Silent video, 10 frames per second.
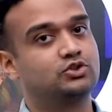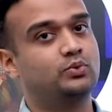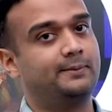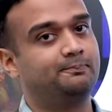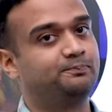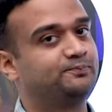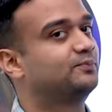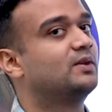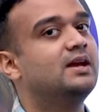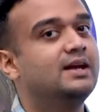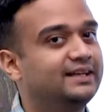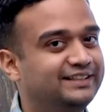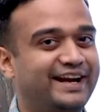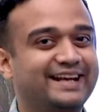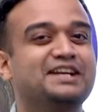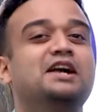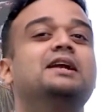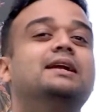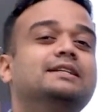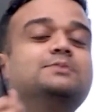as well. Great,
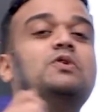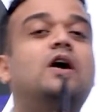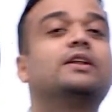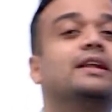let's move on